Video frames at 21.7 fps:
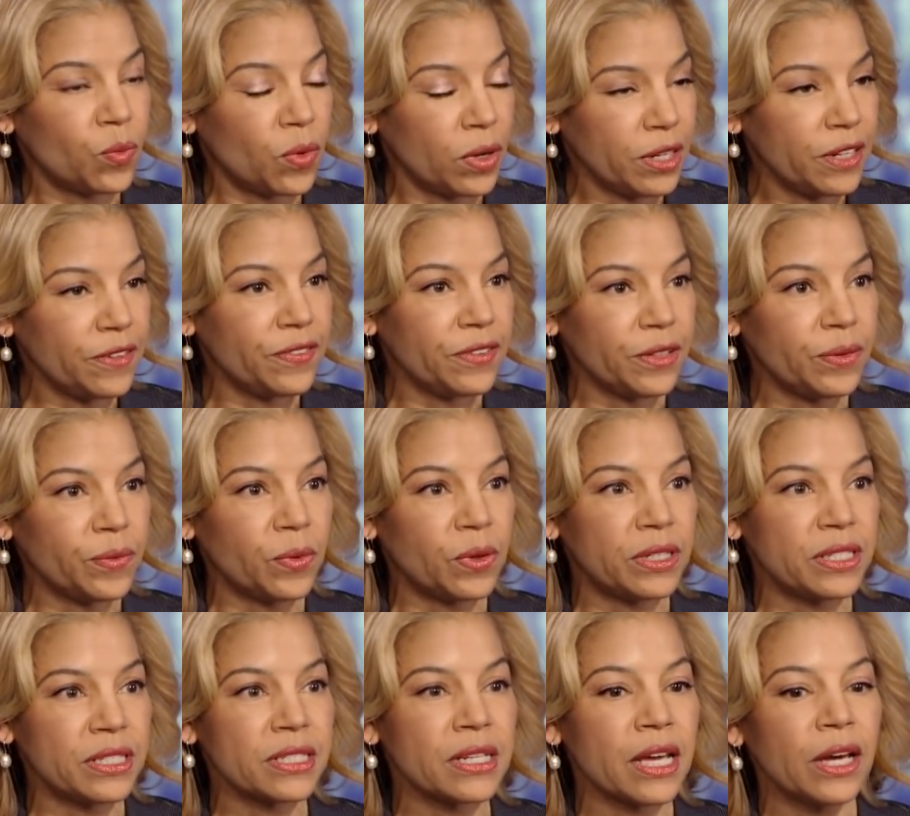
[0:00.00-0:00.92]
One of it
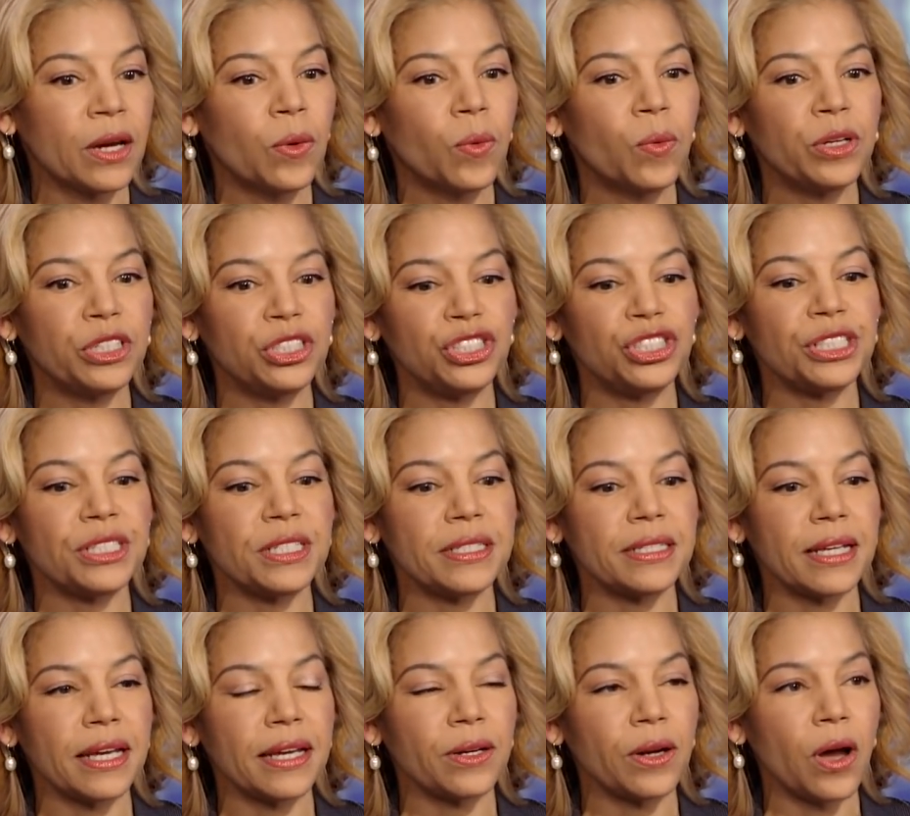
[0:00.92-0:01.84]
was when she
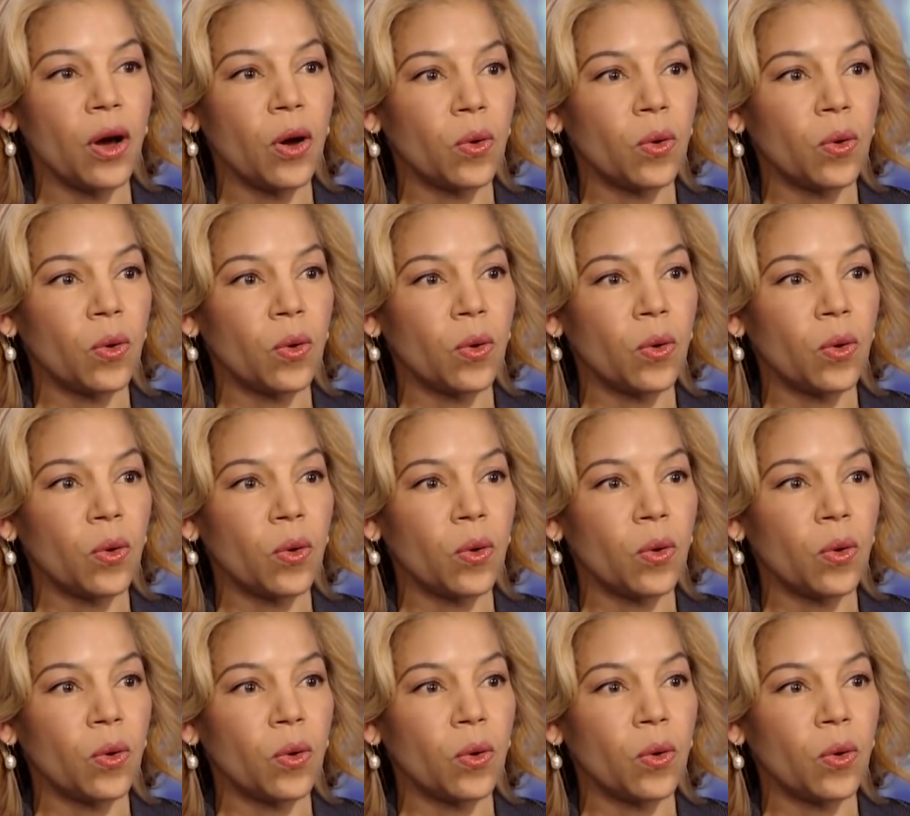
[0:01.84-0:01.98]
said,